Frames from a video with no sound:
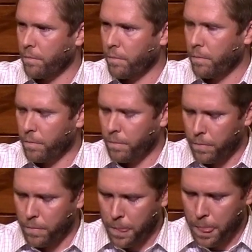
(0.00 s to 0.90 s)

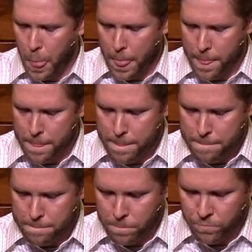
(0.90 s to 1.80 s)

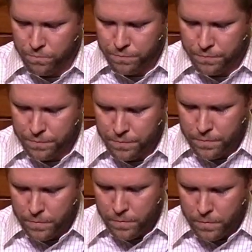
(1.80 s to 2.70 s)

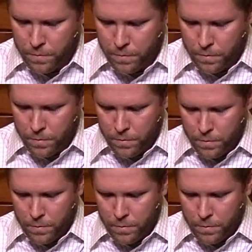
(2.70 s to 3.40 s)
Nobody speaks.